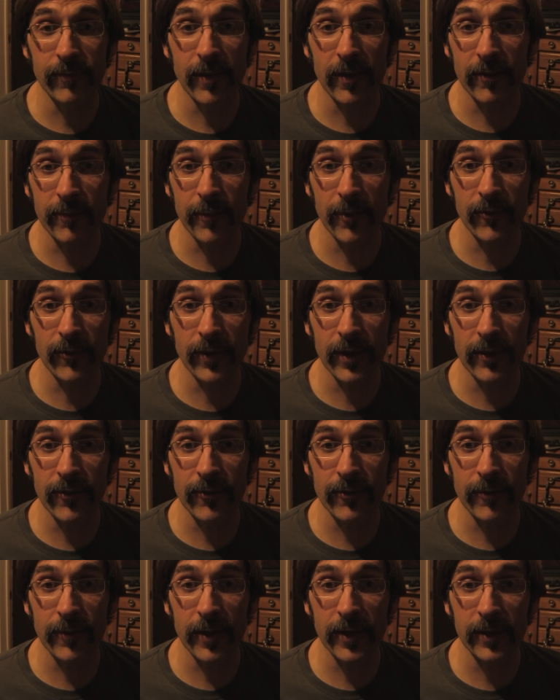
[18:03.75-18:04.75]
It's Mother
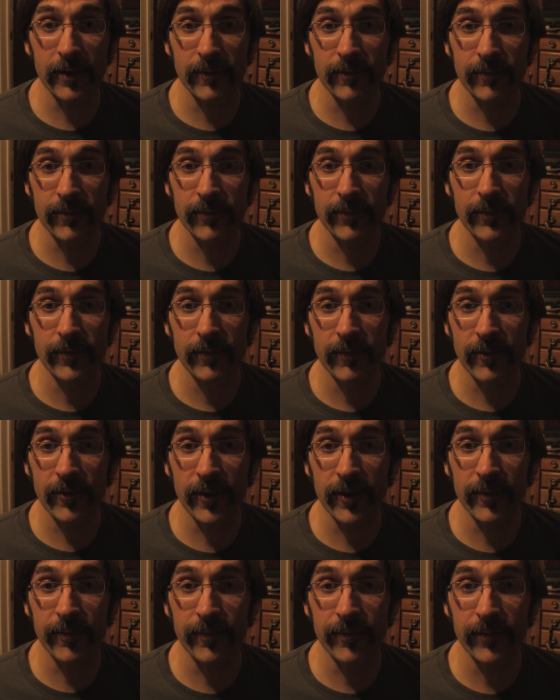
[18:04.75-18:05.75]
Nature, right?
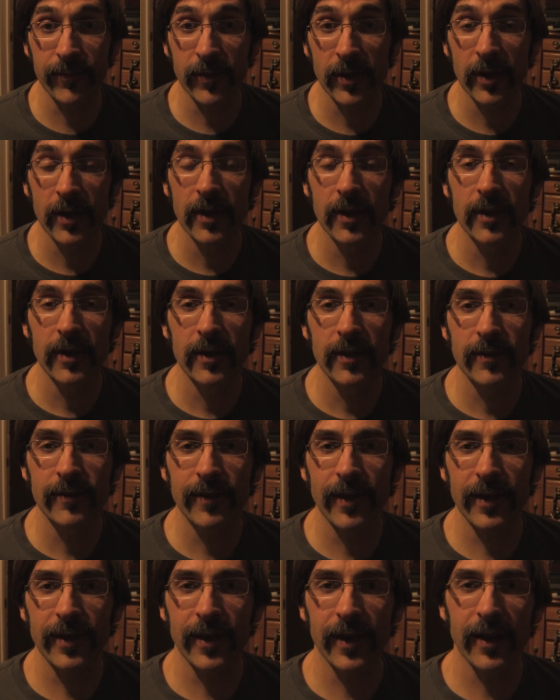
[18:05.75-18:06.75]
So
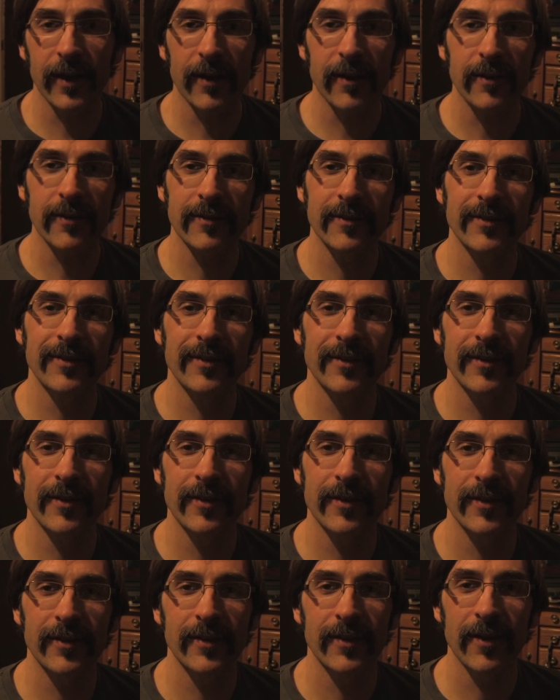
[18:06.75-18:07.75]
take care.
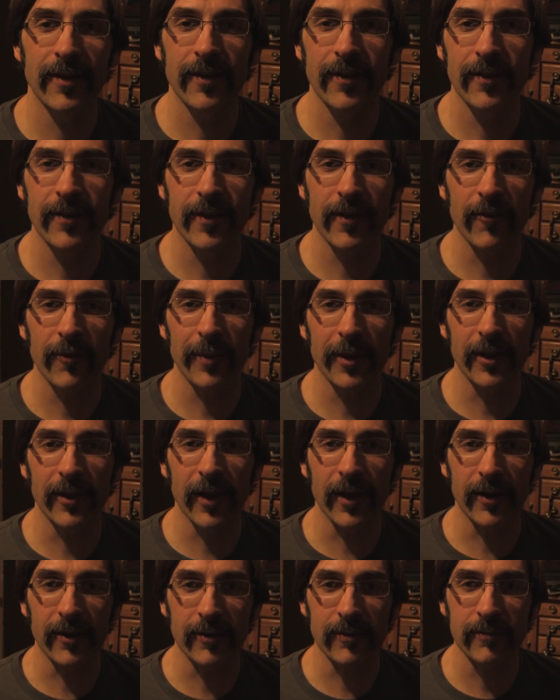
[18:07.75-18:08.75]
See everybody
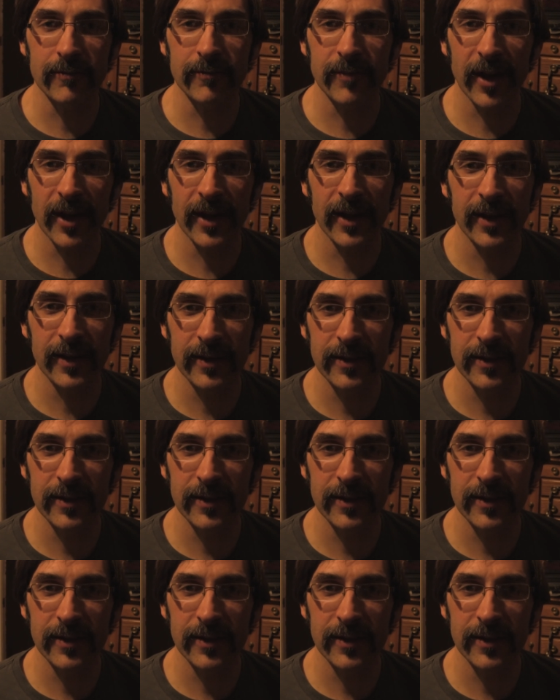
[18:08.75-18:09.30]
later. Bye.